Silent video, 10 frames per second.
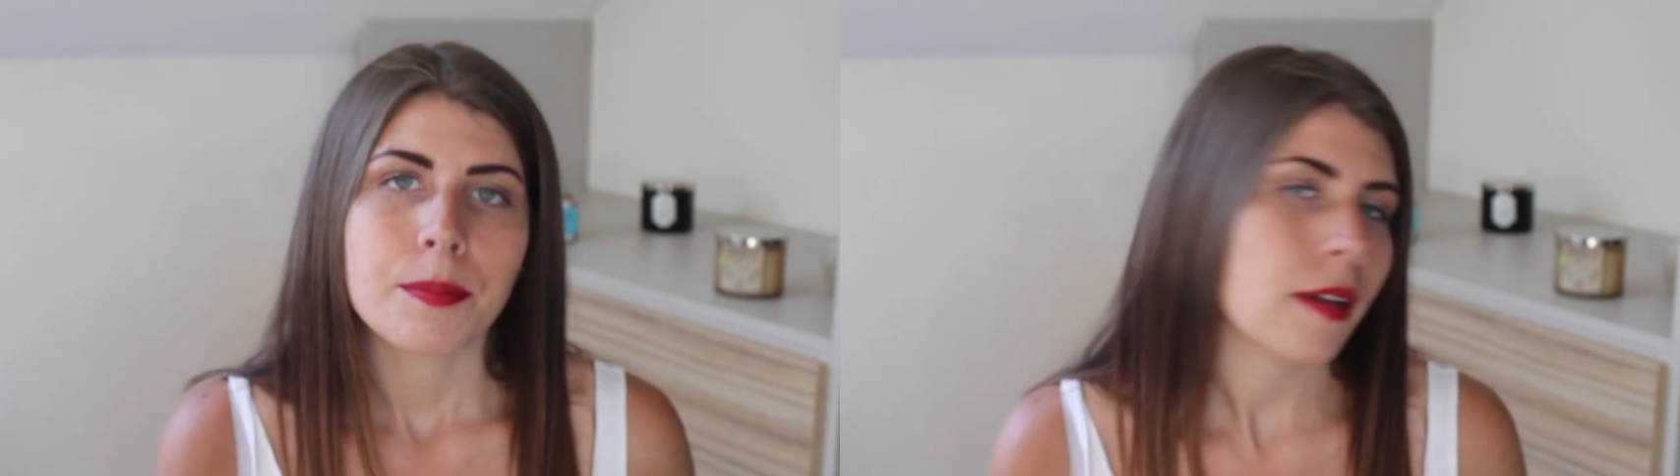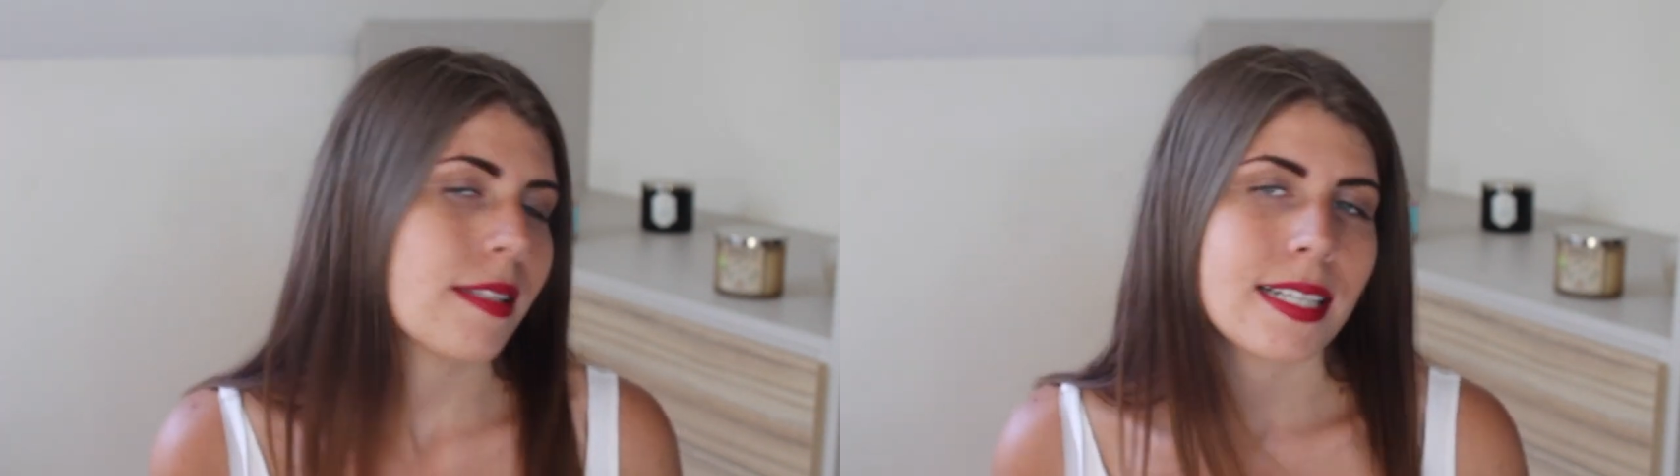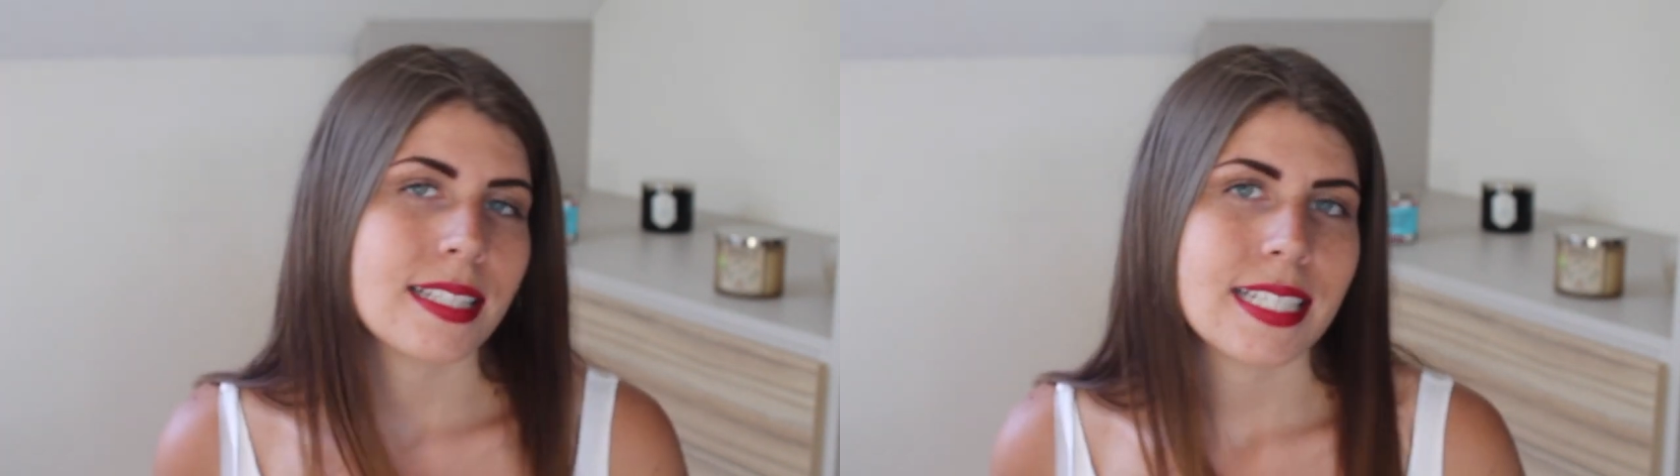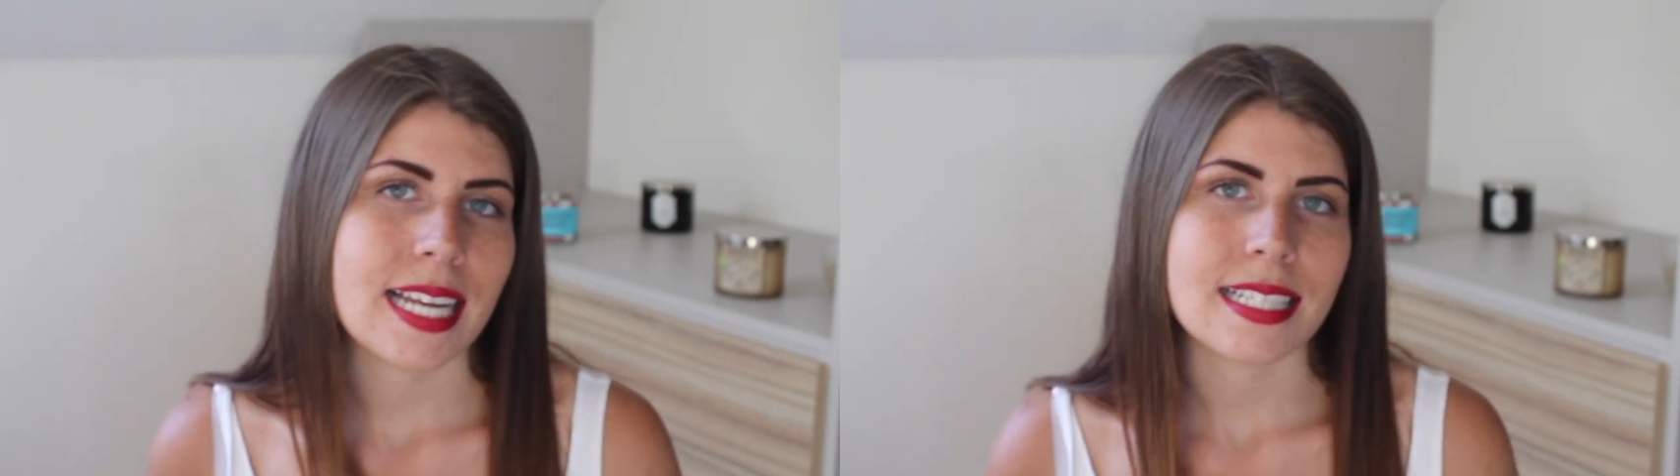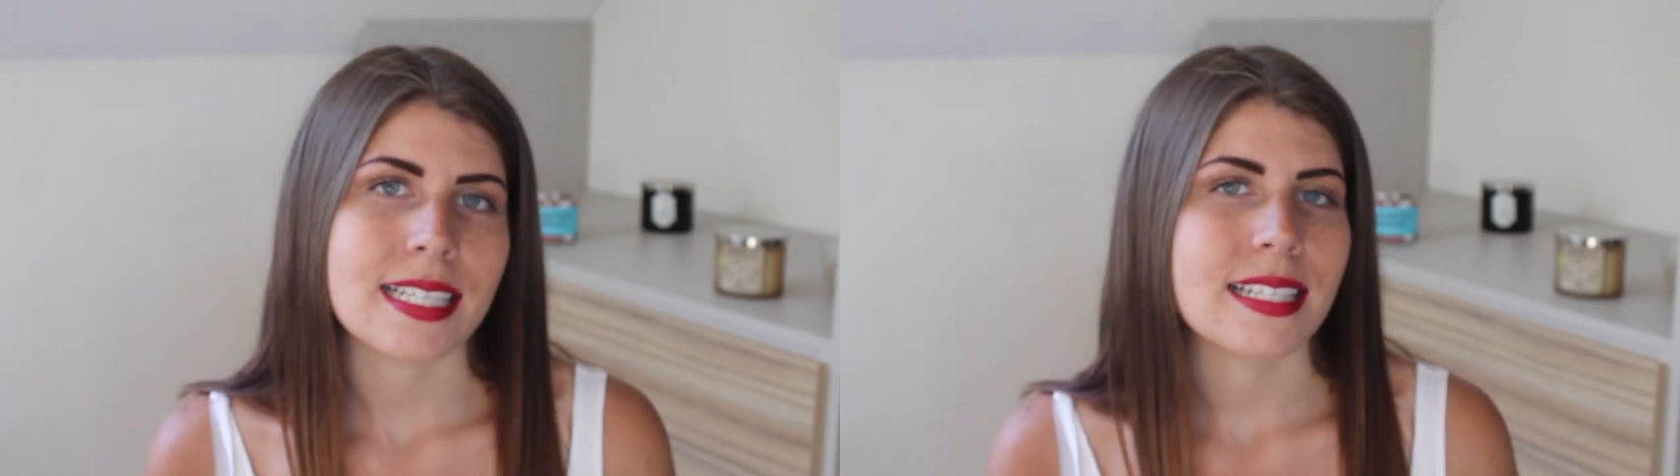pass that to the
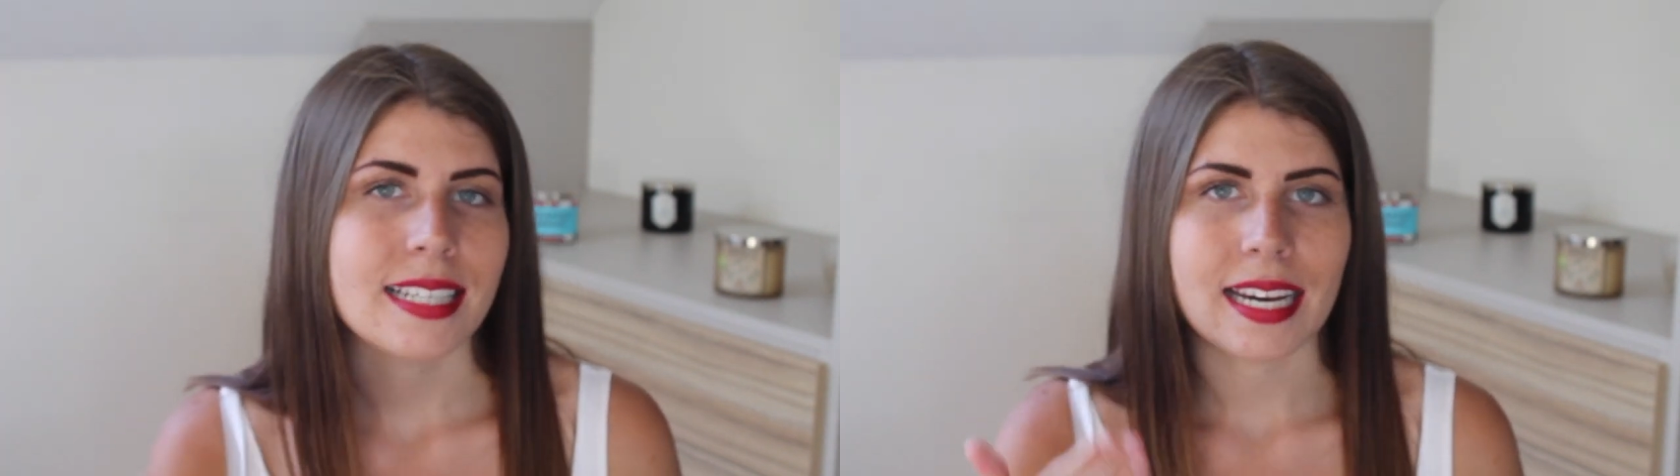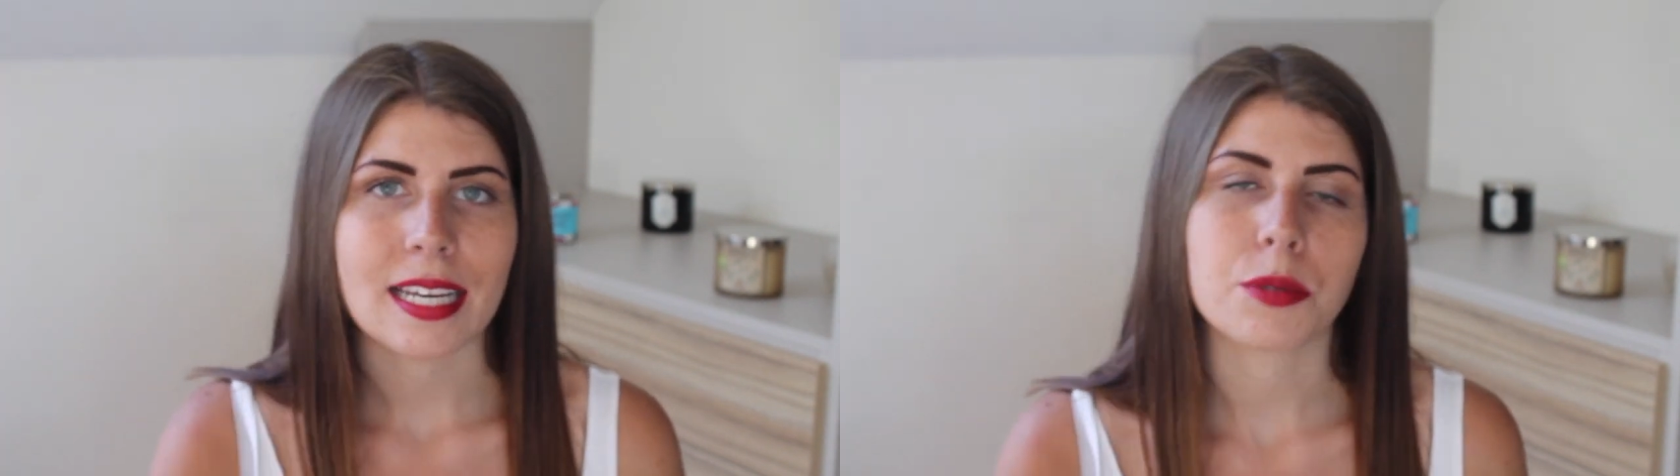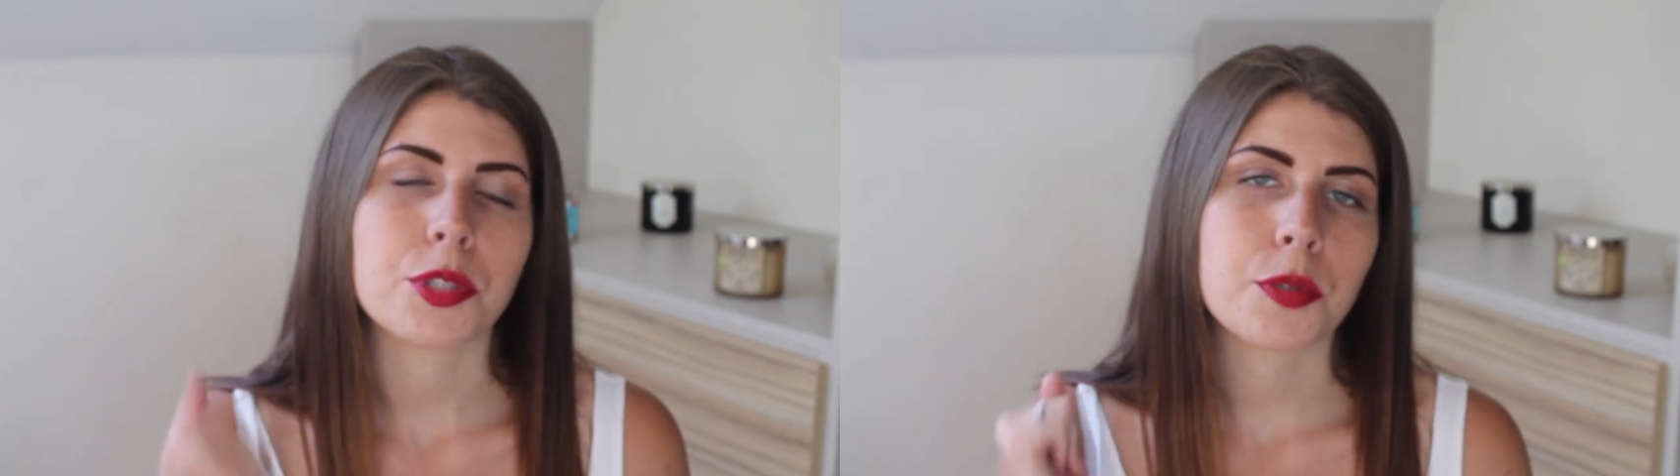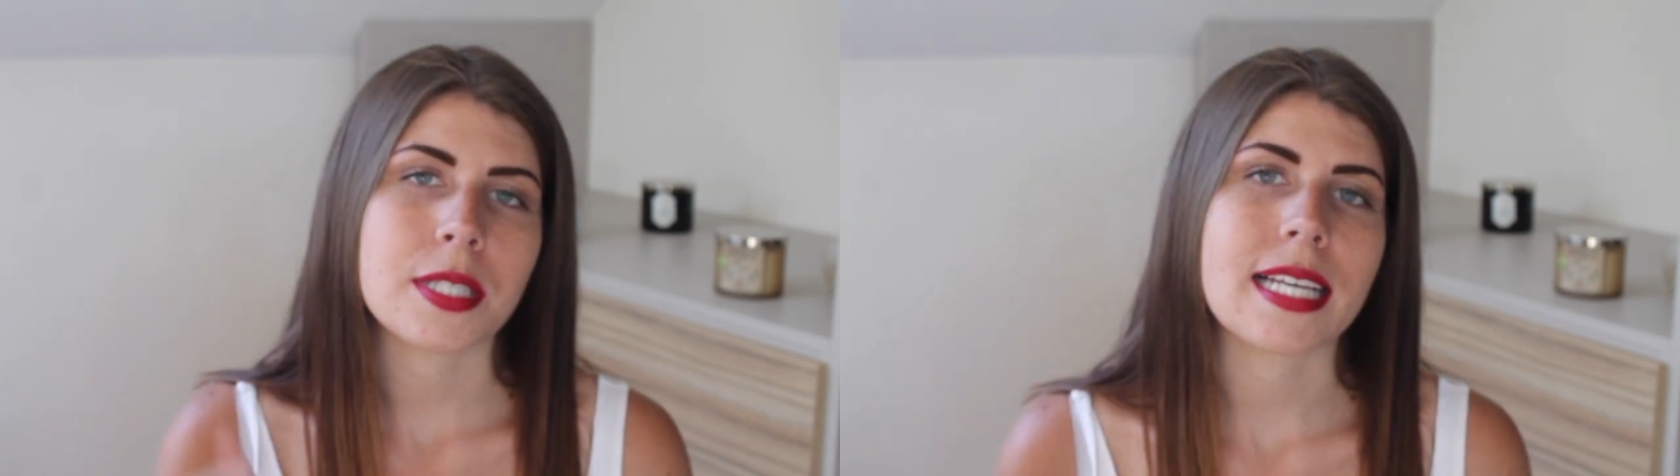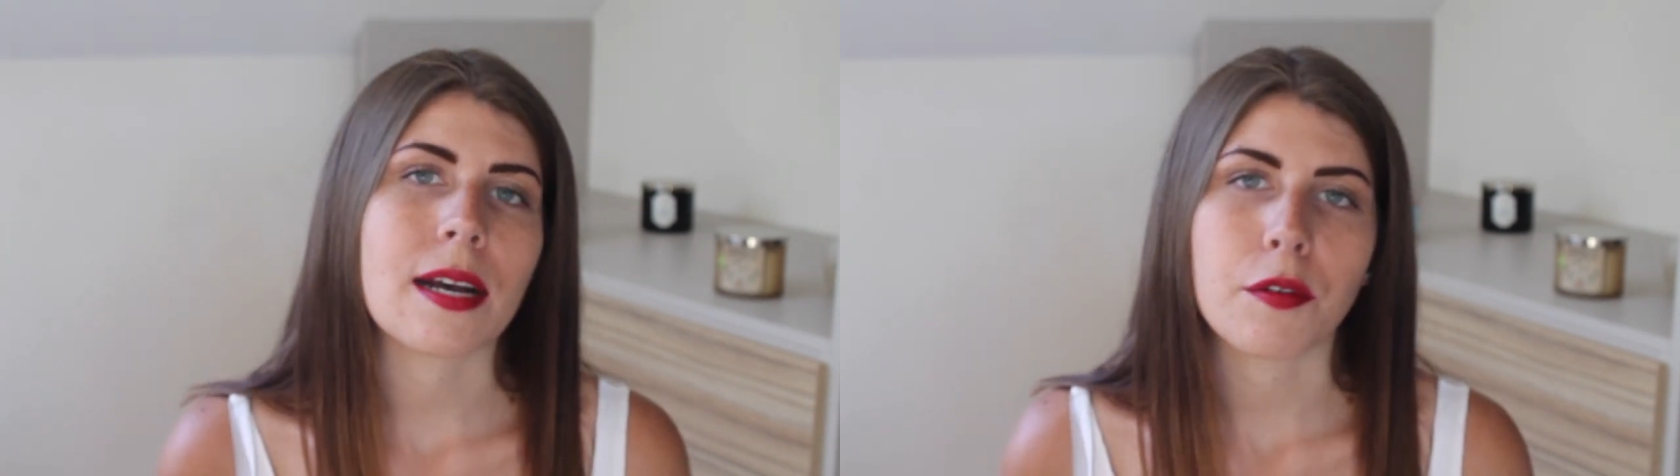dentist, and he'll
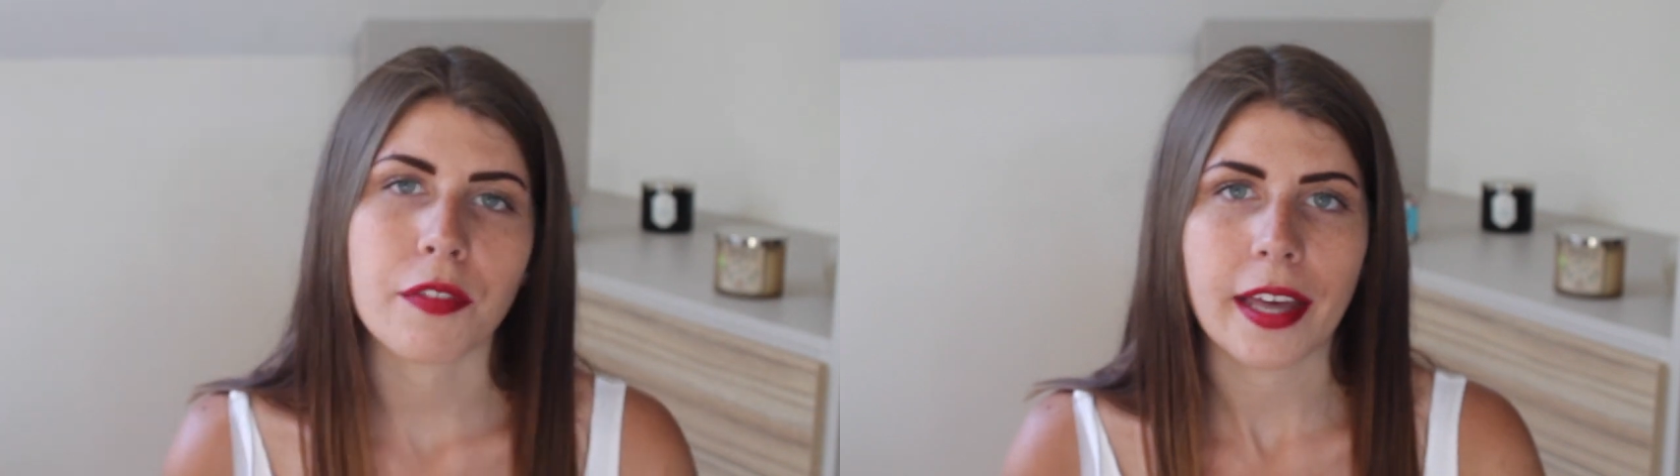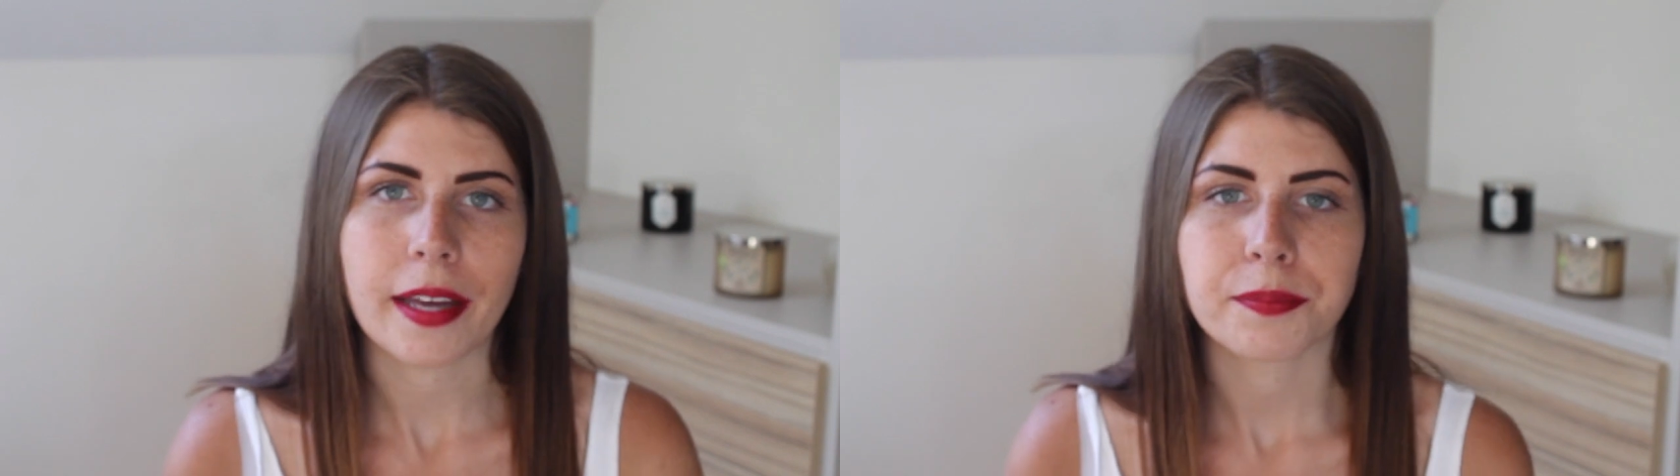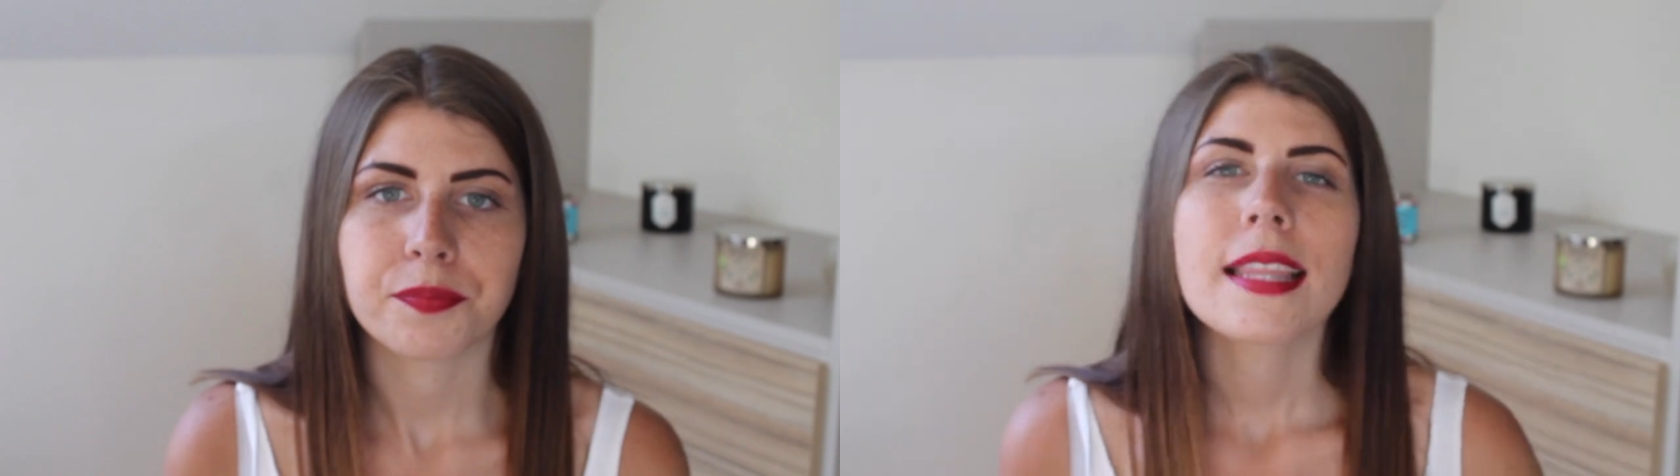squeeze it out of there.